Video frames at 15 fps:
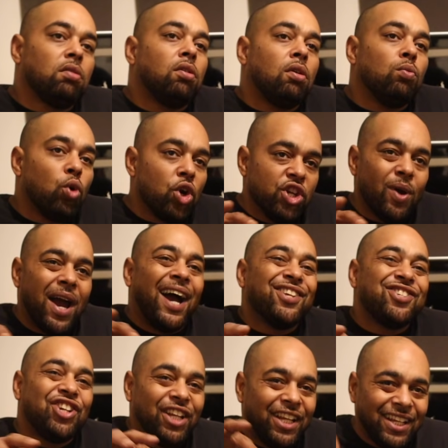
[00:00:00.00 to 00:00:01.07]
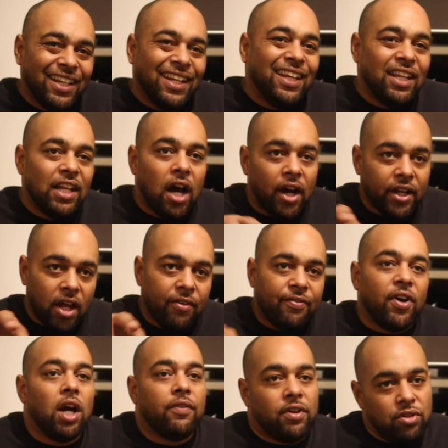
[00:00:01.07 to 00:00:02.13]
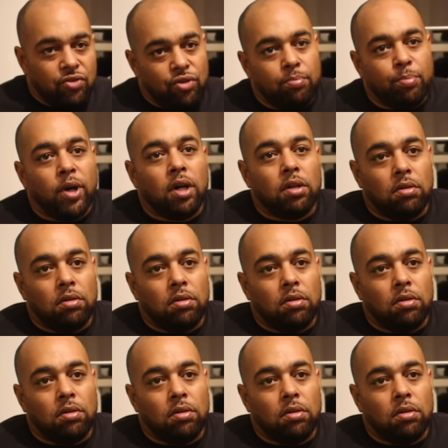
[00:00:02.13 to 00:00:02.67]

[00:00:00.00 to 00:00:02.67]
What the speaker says: on what you actually need out of that £500.